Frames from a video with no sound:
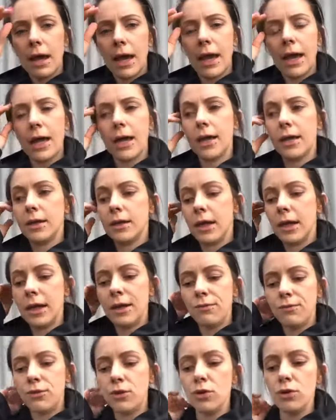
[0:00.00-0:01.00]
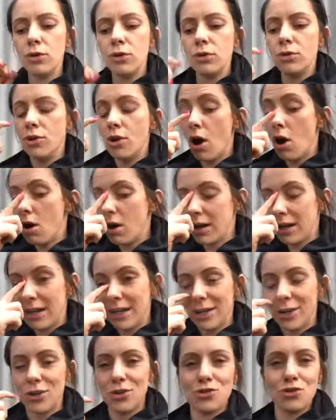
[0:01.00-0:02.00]
And if you're not
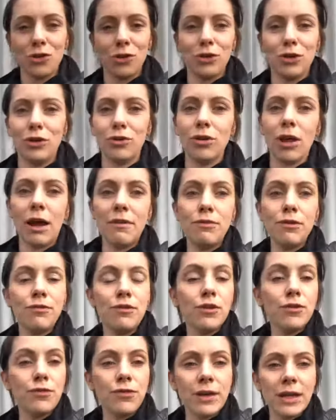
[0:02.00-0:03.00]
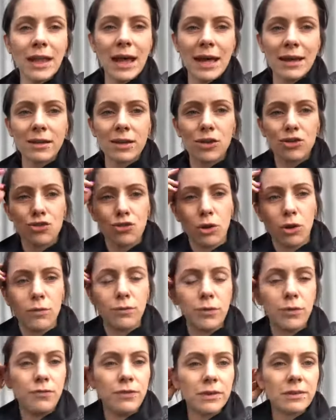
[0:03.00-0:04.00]
in control of your life, if you feel out of control,
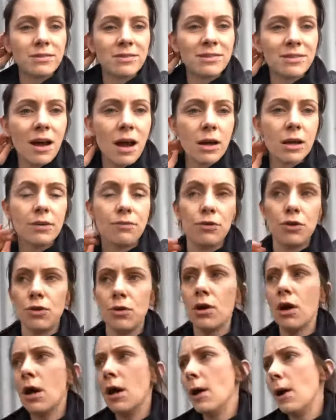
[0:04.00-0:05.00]
if you feel stuck, if you